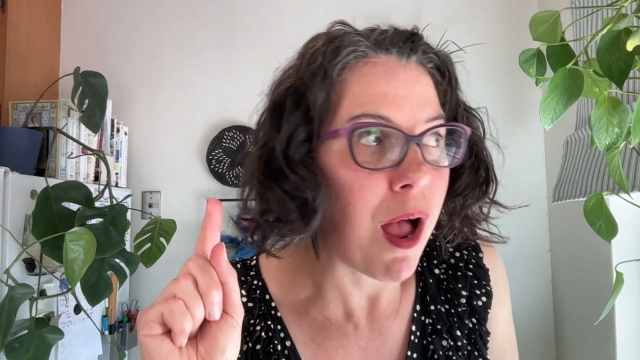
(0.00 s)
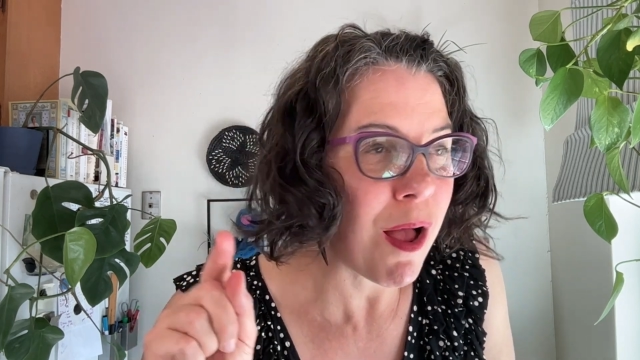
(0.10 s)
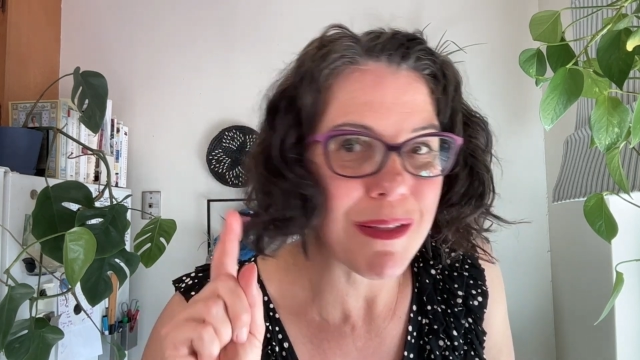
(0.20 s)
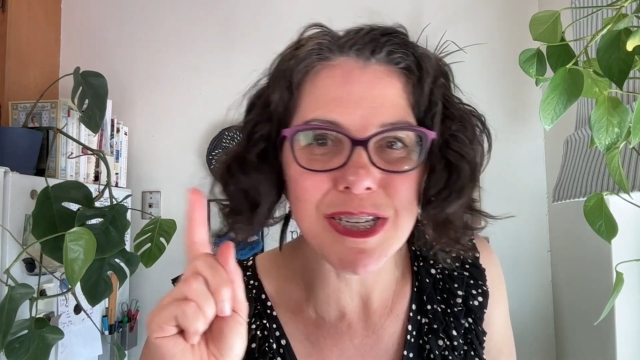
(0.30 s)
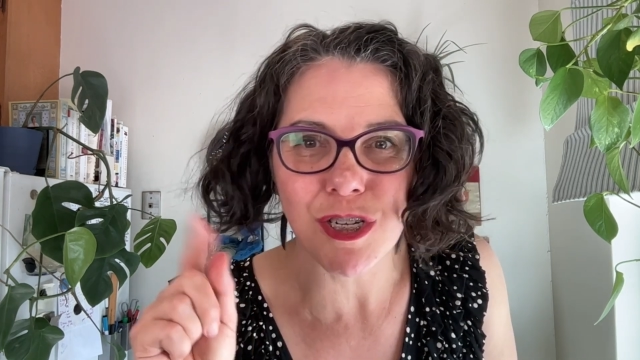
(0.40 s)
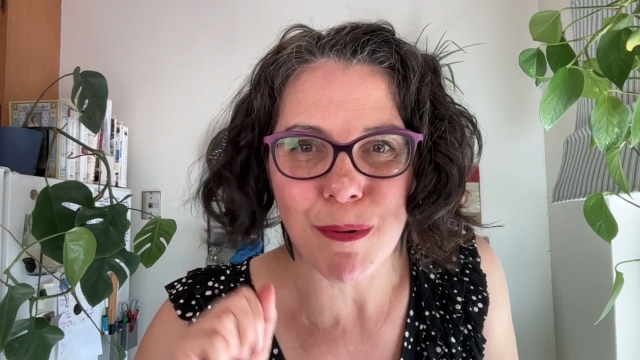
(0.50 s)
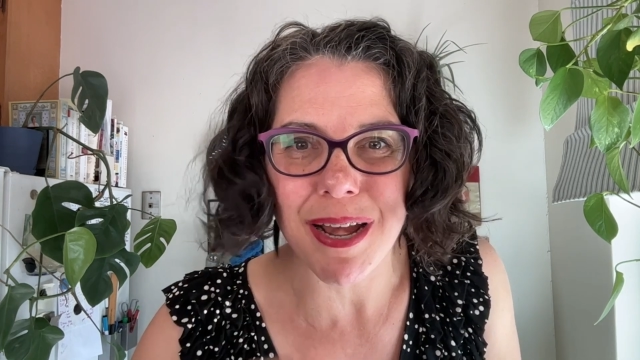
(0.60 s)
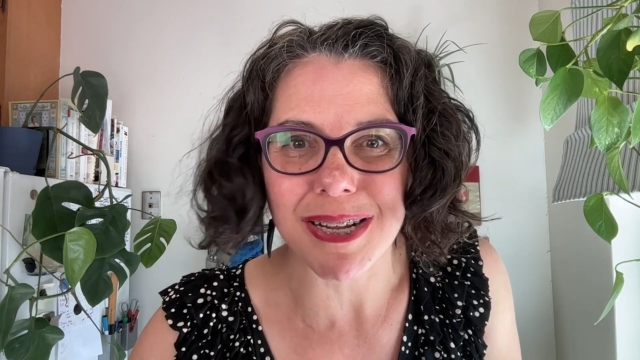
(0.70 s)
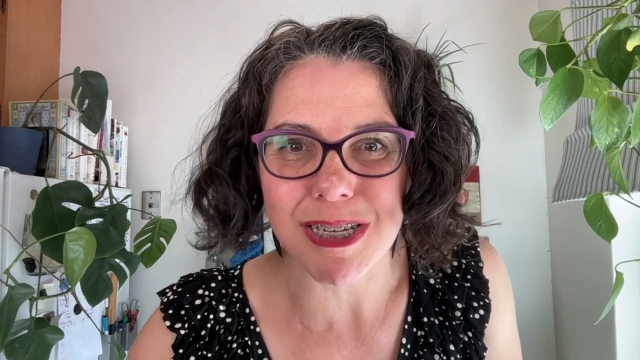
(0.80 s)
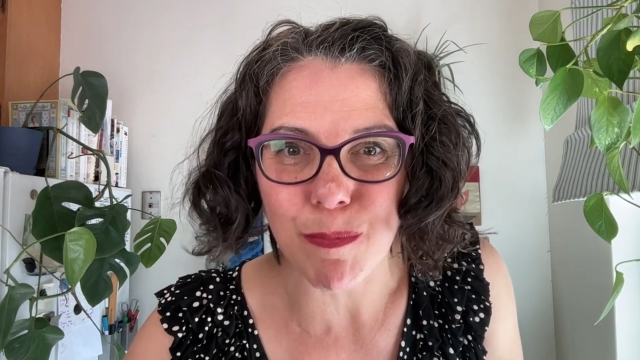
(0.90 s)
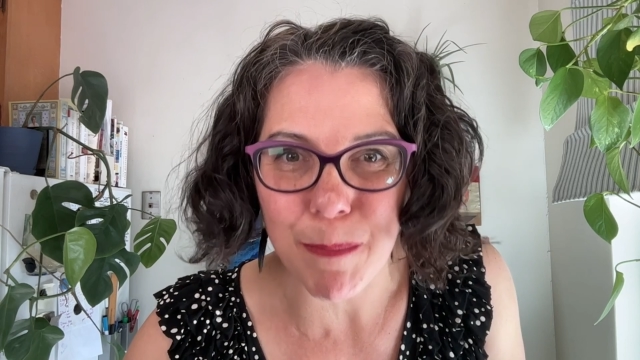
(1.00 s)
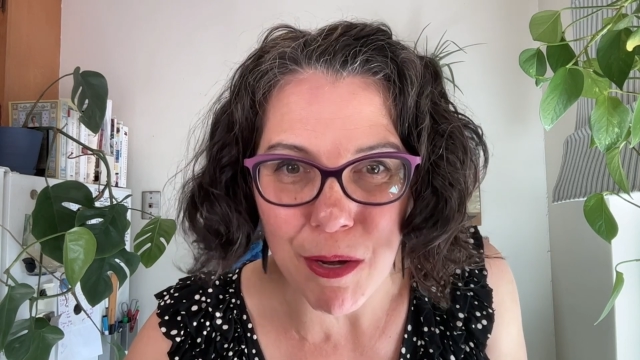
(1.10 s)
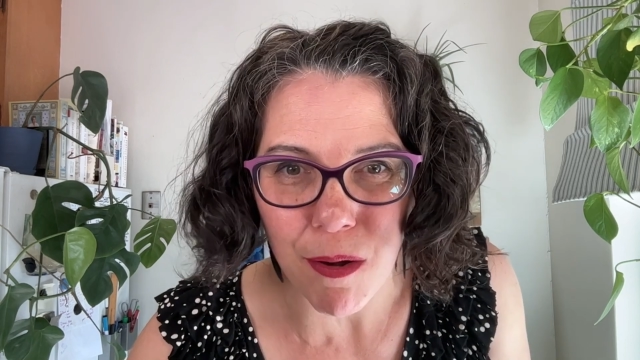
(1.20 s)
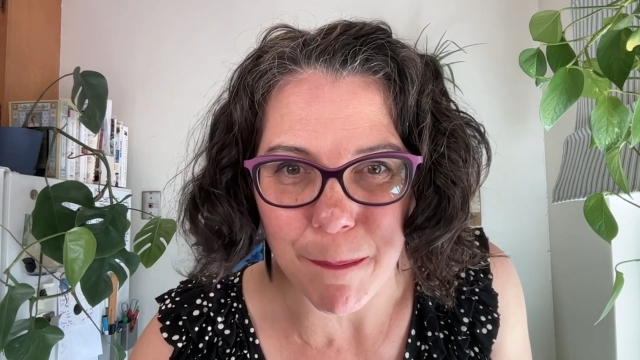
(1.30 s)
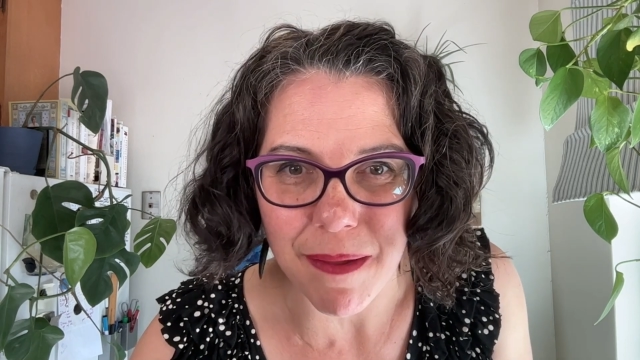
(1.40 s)
oh, let's do an
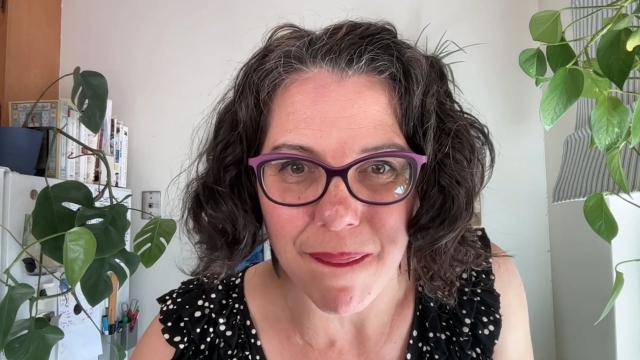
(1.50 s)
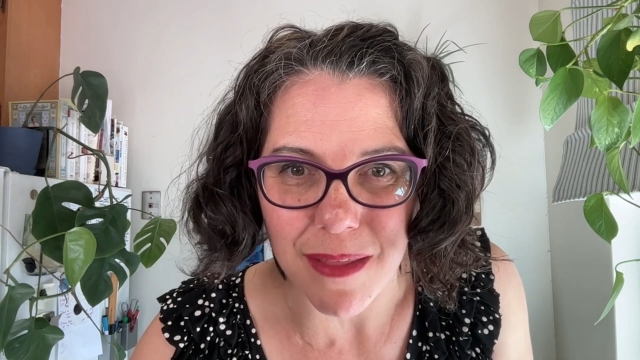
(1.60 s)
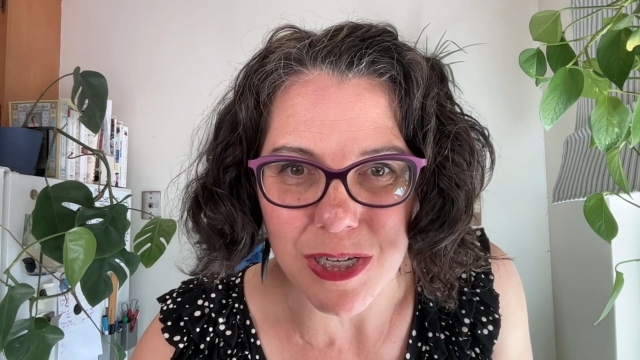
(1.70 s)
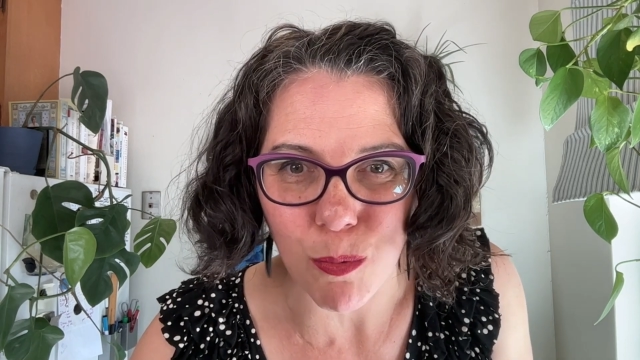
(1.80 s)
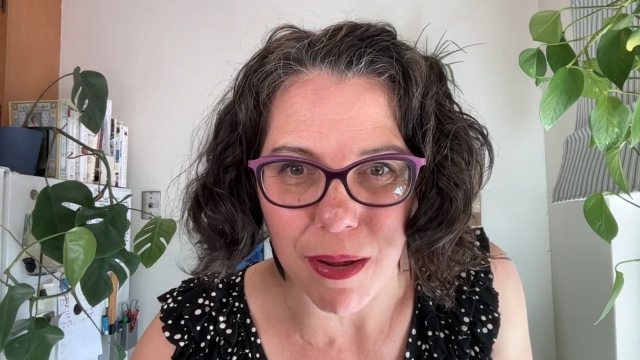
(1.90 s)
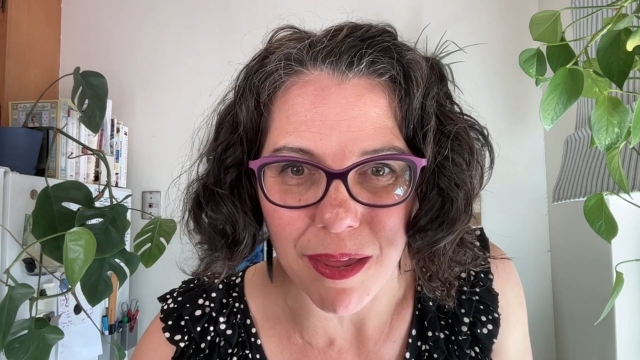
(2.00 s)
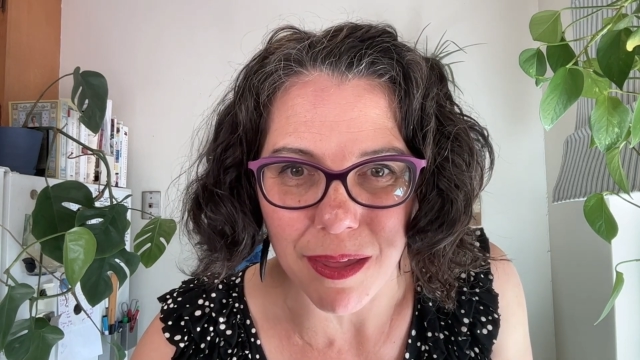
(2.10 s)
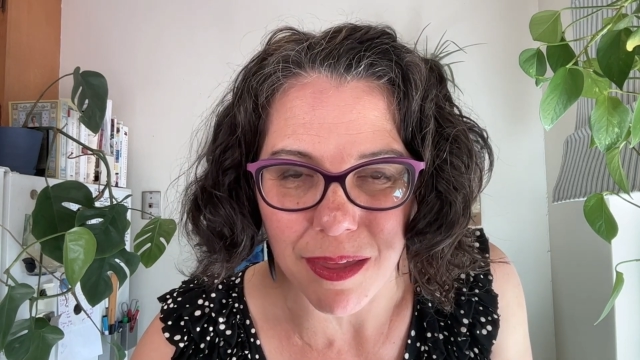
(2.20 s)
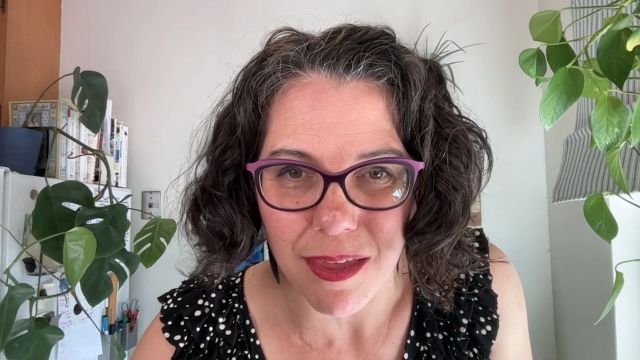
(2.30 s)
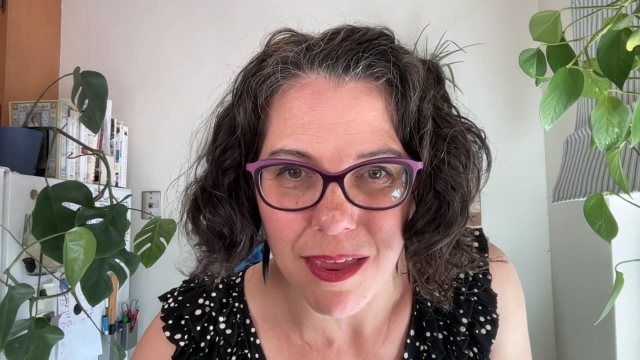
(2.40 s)
experiment this week.